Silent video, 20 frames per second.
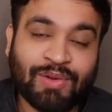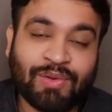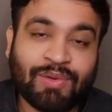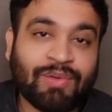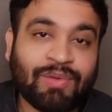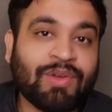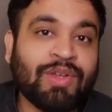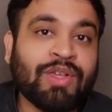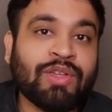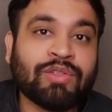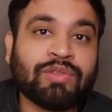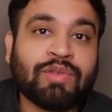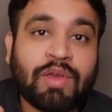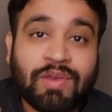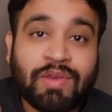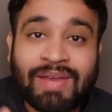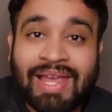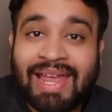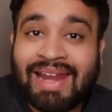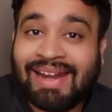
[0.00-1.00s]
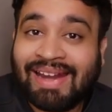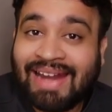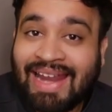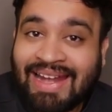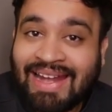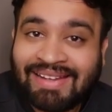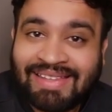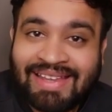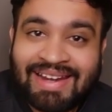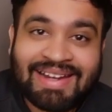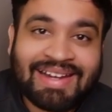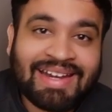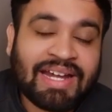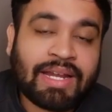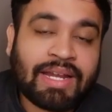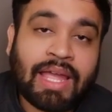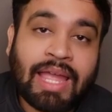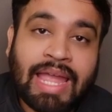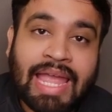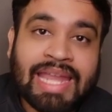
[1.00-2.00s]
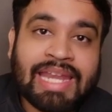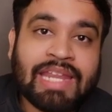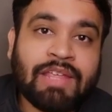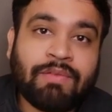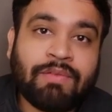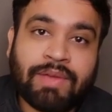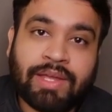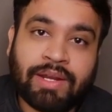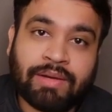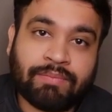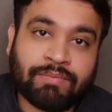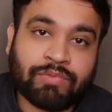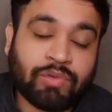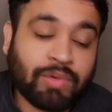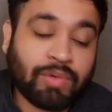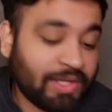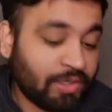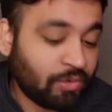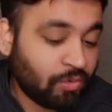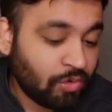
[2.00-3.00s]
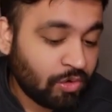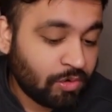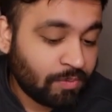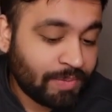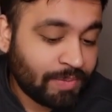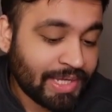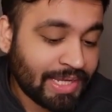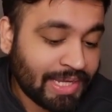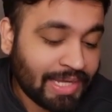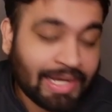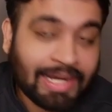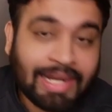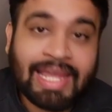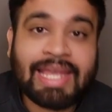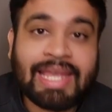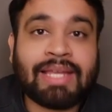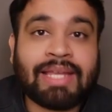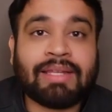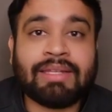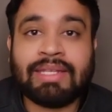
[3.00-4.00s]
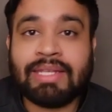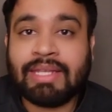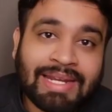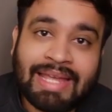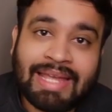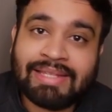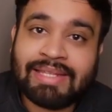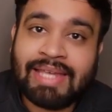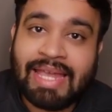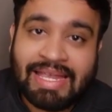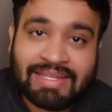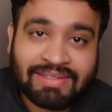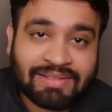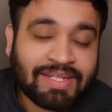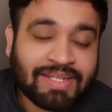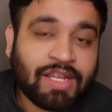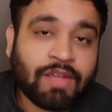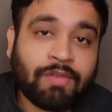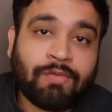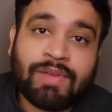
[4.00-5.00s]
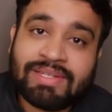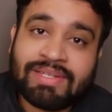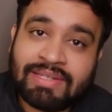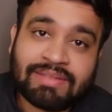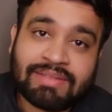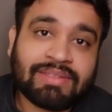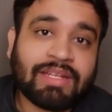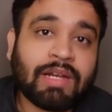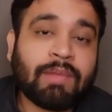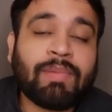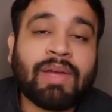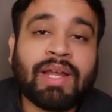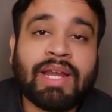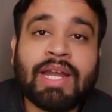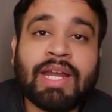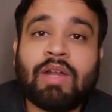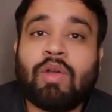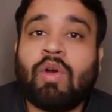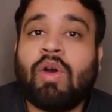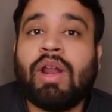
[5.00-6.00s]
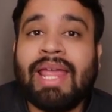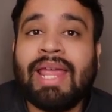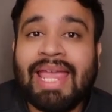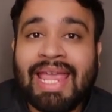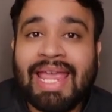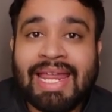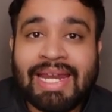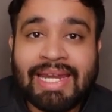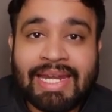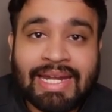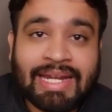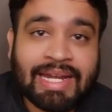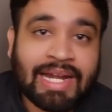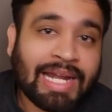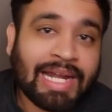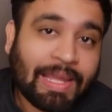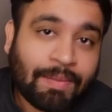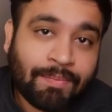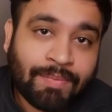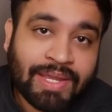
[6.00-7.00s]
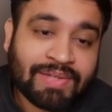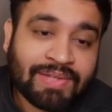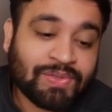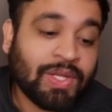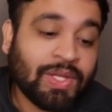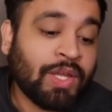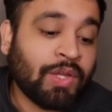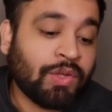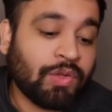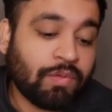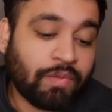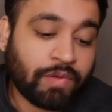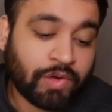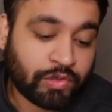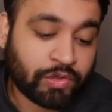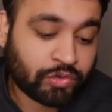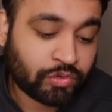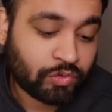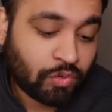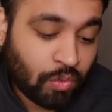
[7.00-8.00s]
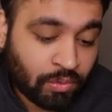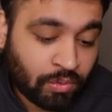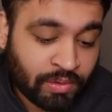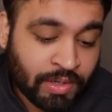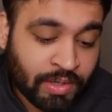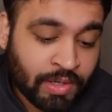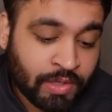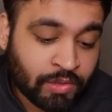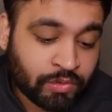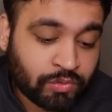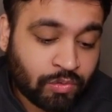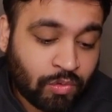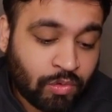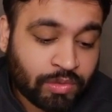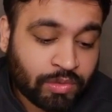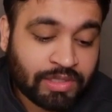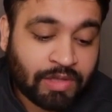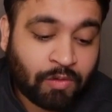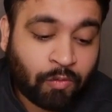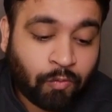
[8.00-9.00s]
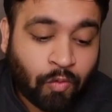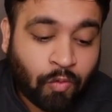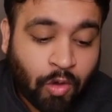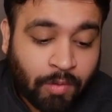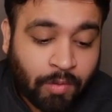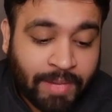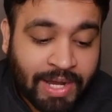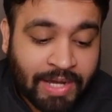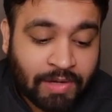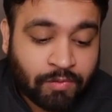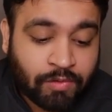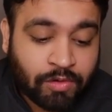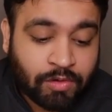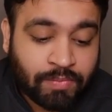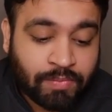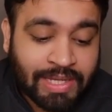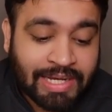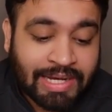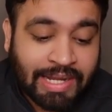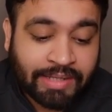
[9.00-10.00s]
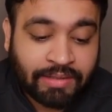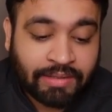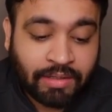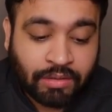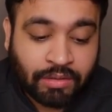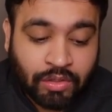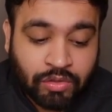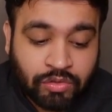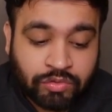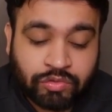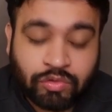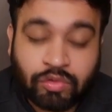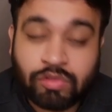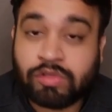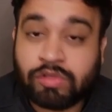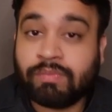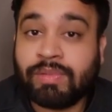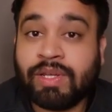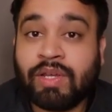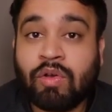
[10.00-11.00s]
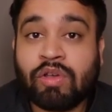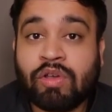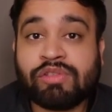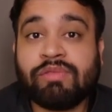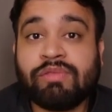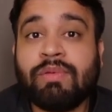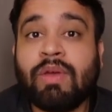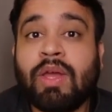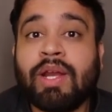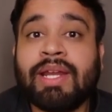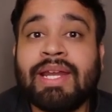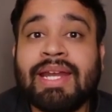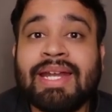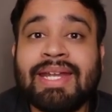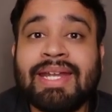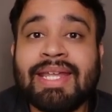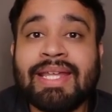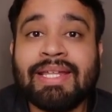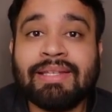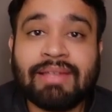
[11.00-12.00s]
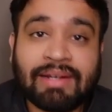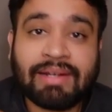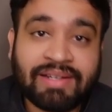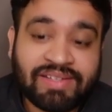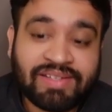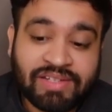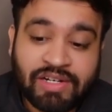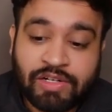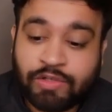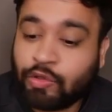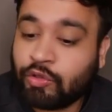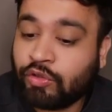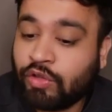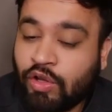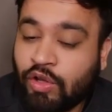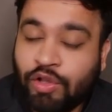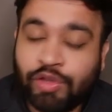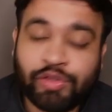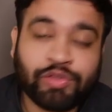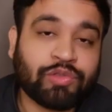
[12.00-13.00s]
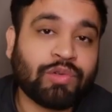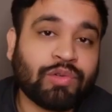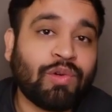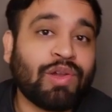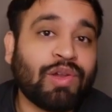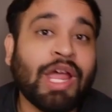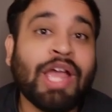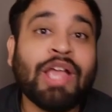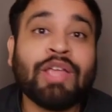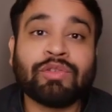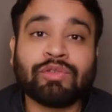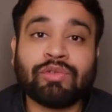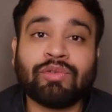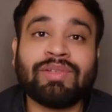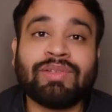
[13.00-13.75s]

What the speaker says: so you can write that data anywhere. So it could be like the HDFS S3 bucket or any database you want to store. So the format would be like the console, because we are getting the results on the console so that